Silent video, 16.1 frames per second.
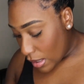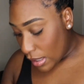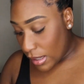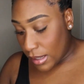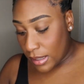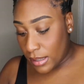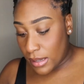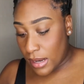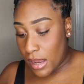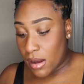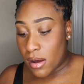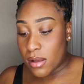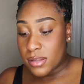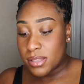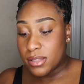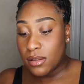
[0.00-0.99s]
And I
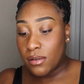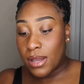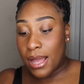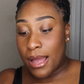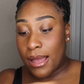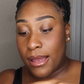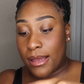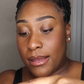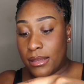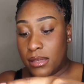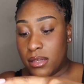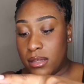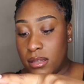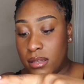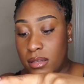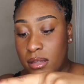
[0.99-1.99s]
also got
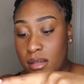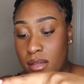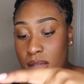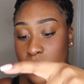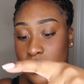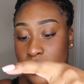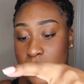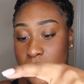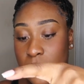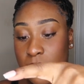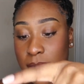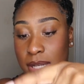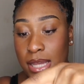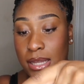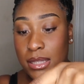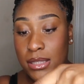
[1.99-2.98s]

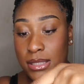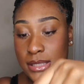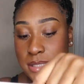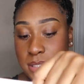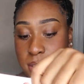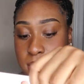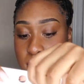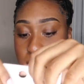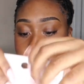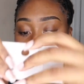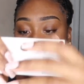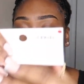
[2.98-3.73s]
some necklaces as